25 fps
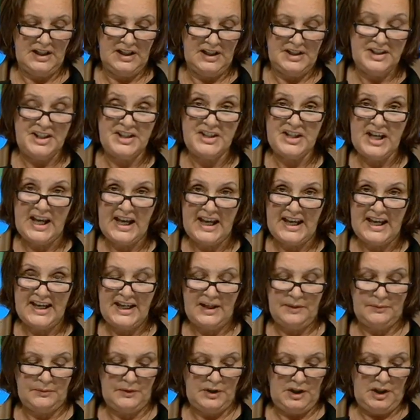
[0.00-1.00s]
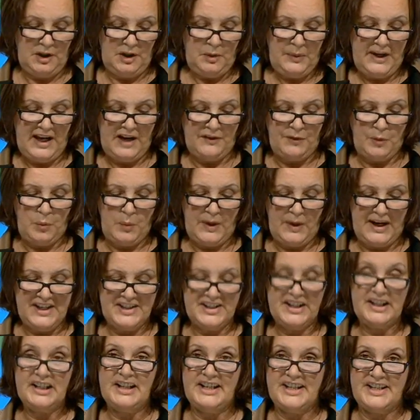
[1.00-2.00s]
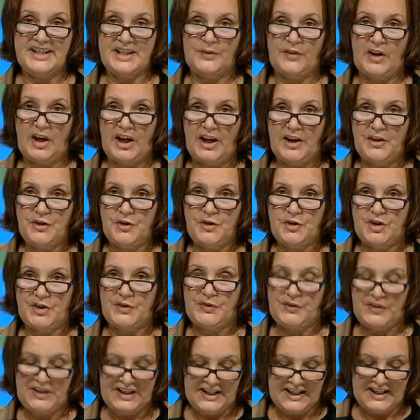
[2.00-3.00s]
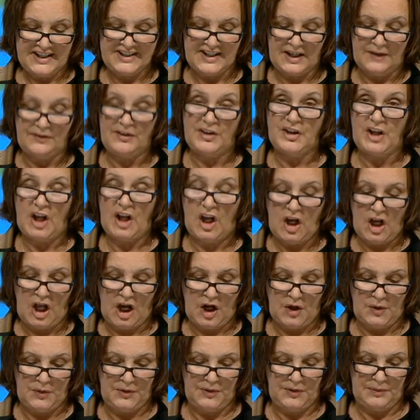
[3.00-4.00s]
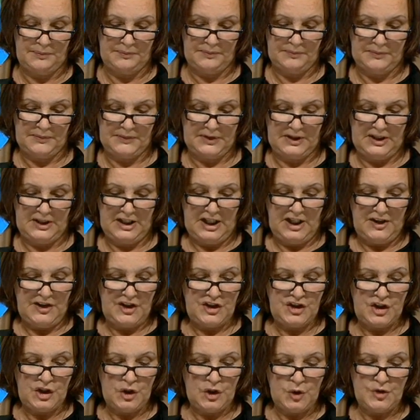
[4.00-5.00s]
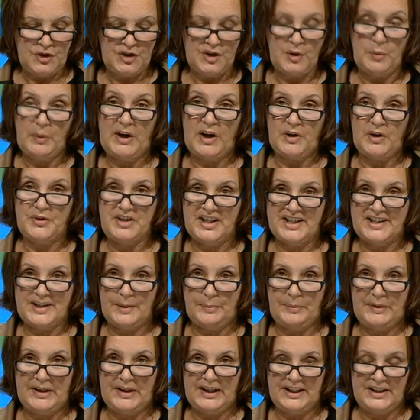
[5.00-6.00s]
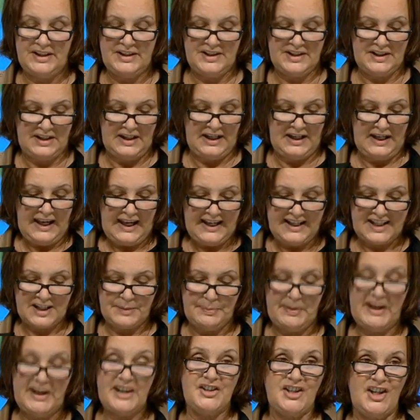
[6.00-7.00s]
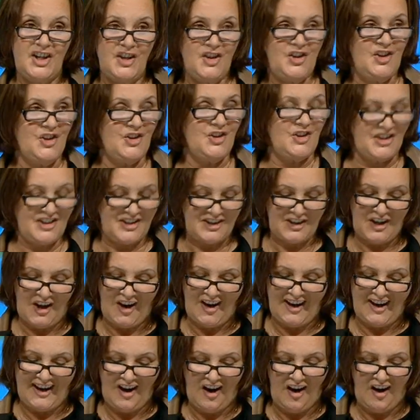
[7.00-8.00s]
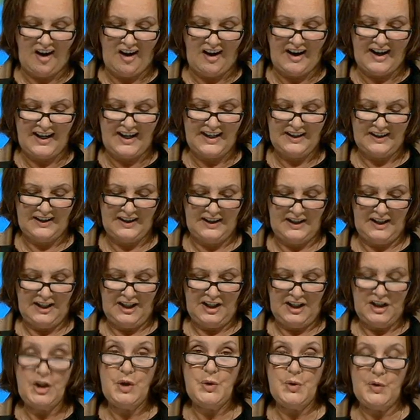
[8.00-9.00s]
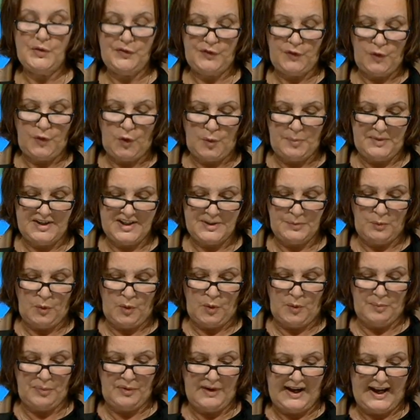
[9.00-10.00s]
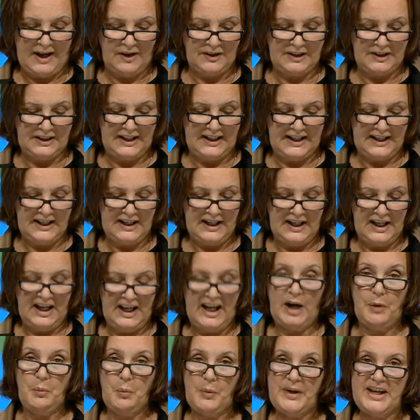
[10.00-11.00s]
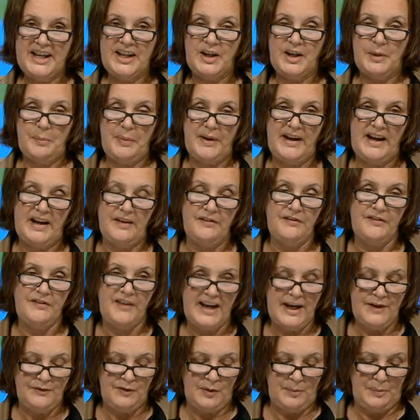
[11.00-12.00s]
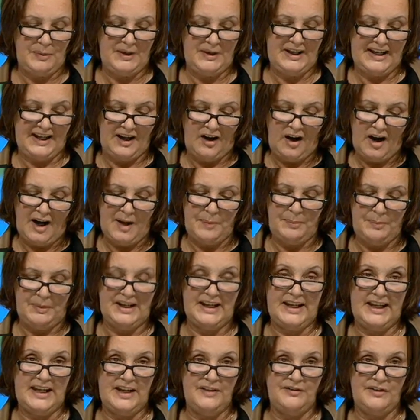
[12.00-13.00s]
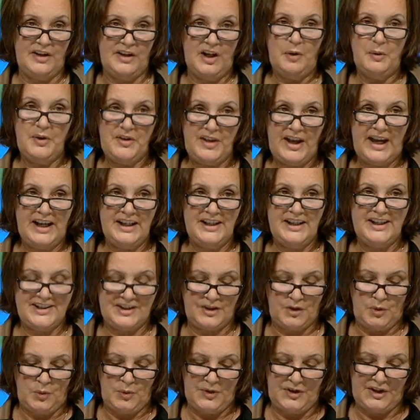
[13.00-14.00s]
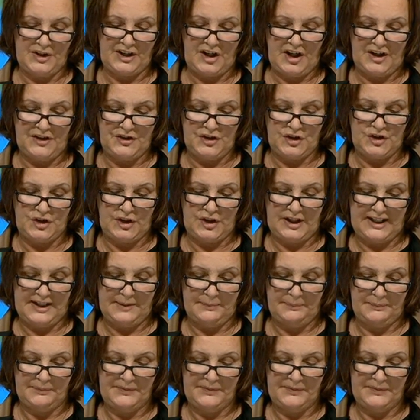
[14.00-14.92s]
Today, we have a waiting list of 100 for Year 7 alone. The children are well disciplined, expectations are sky high, uniform is worn proudly, and we compare favourably, I believe, with any school in the country.